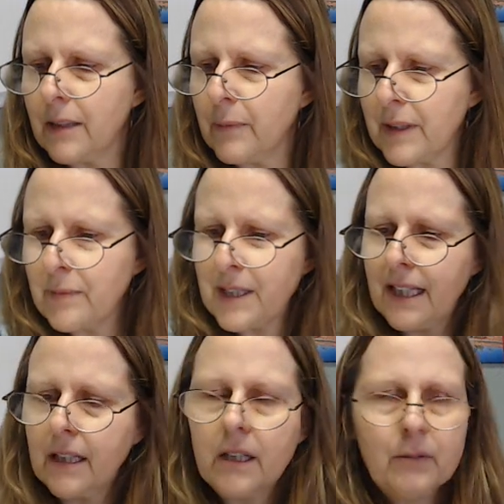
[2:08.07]
let what say,
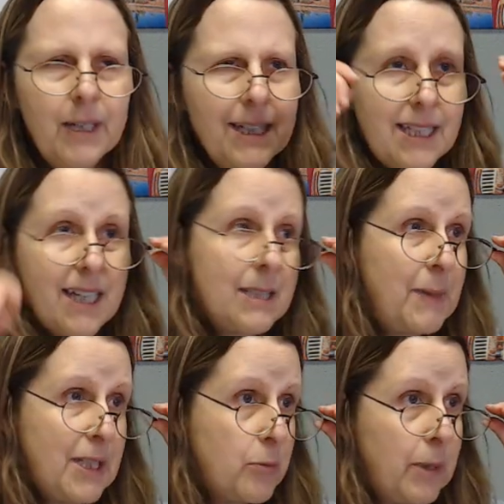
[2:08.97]
Renaissance
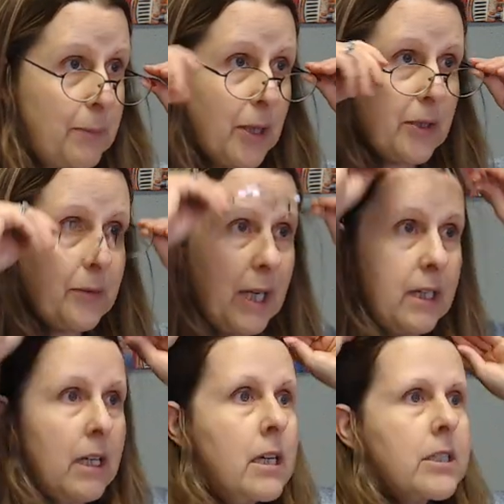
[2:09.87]
means rebirth, right?
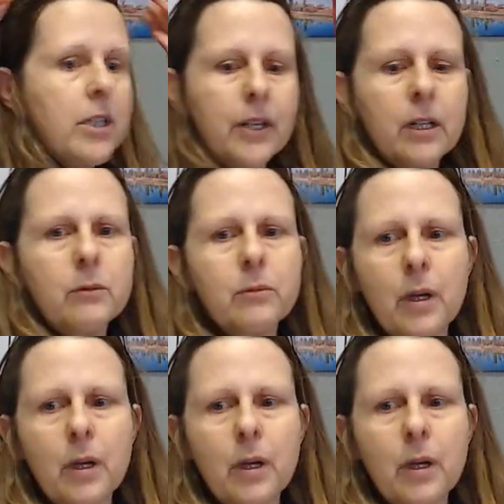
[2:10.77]
So they're